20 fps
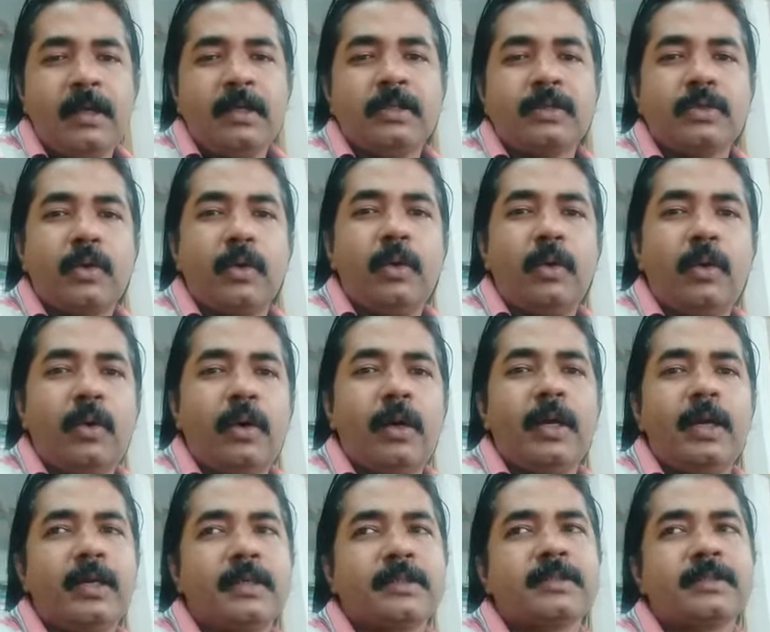So
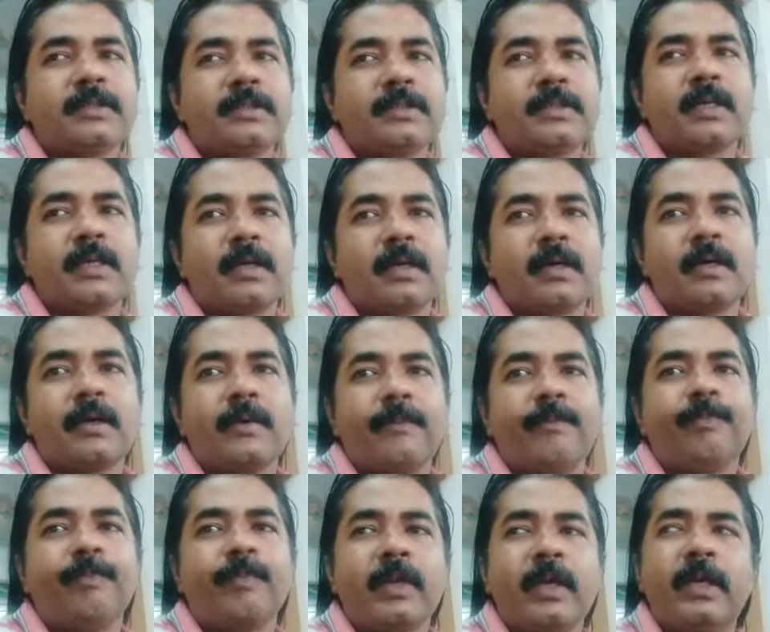it
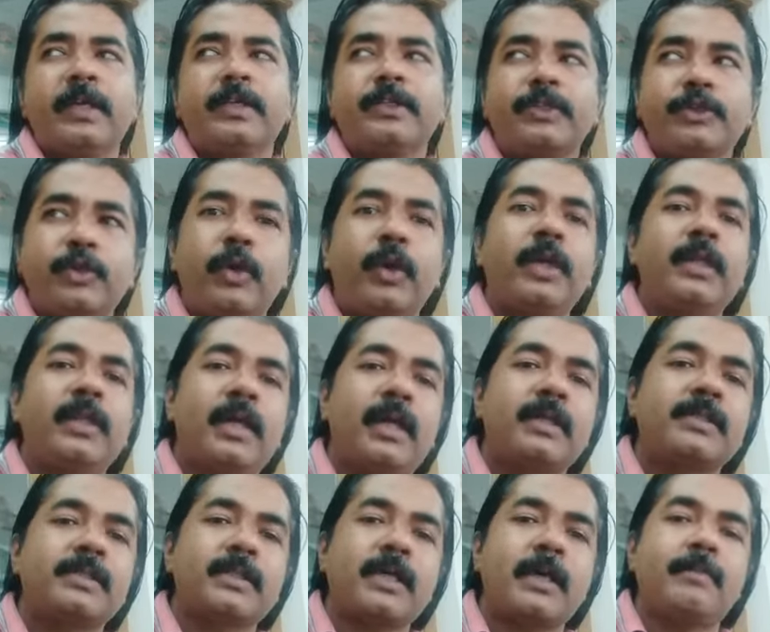is showing
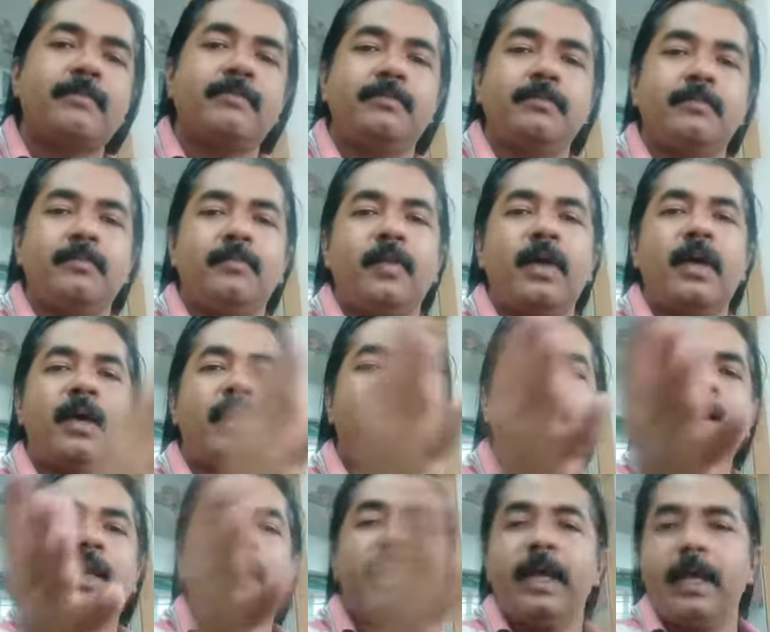that some
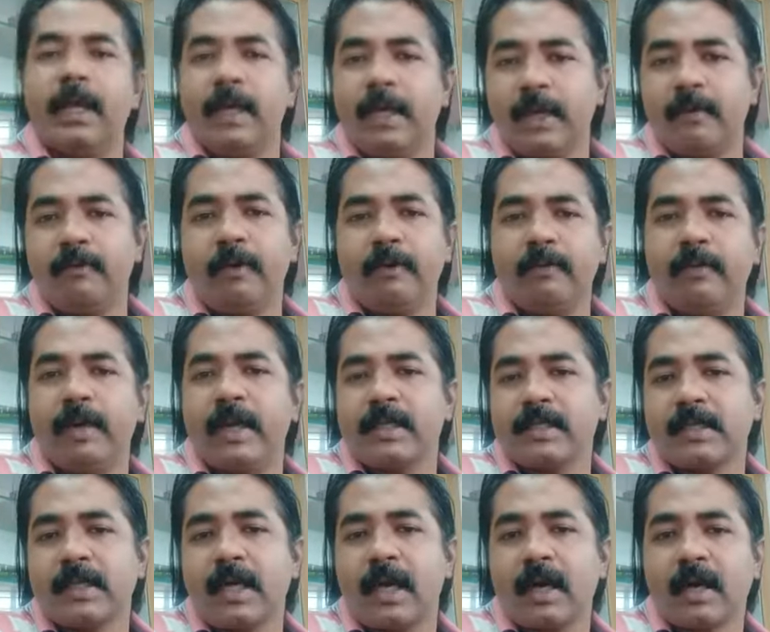negative
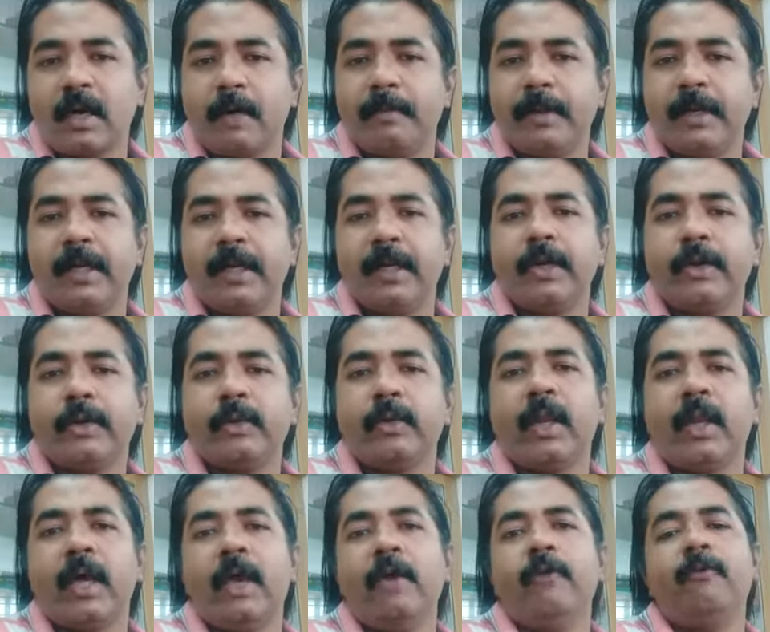events are coming into
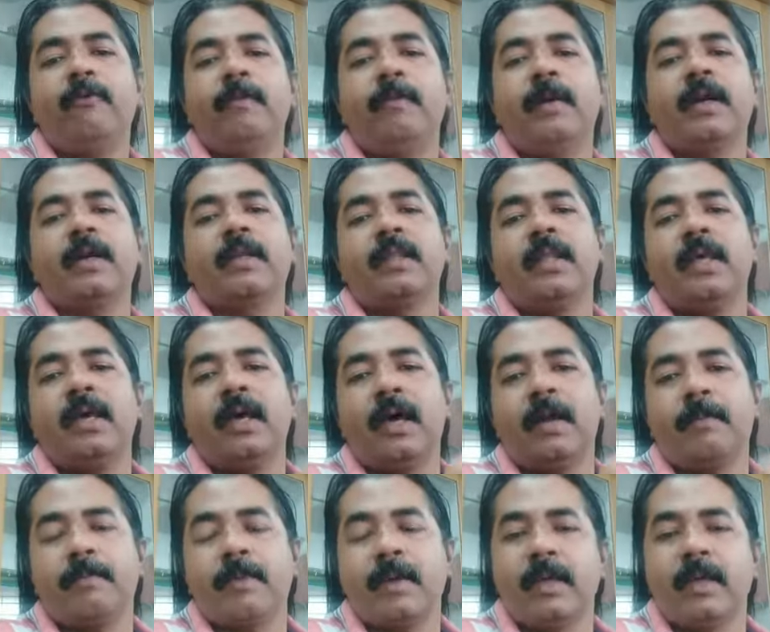life, but they
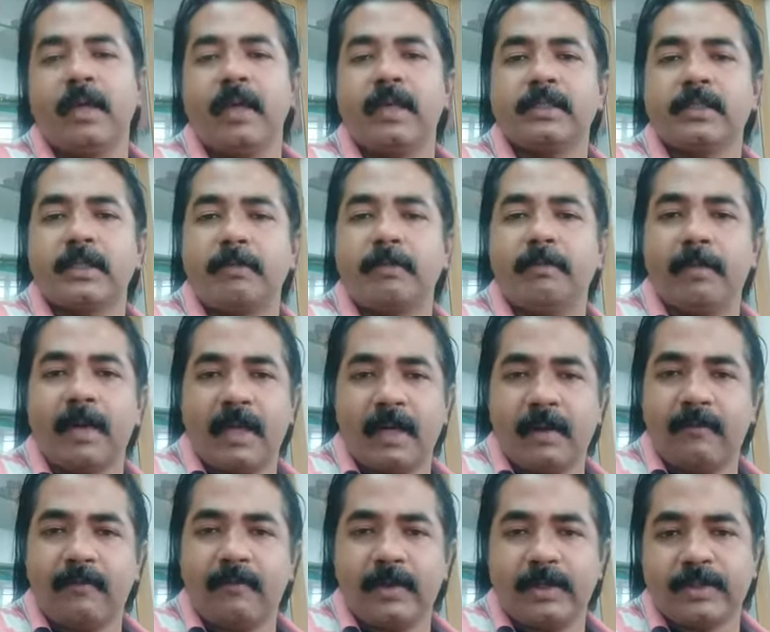are bringing some
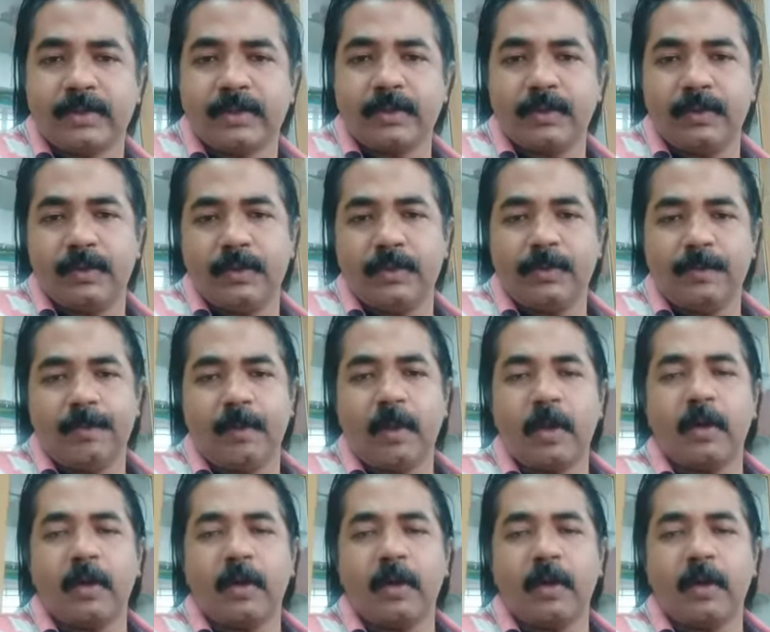benefits to you.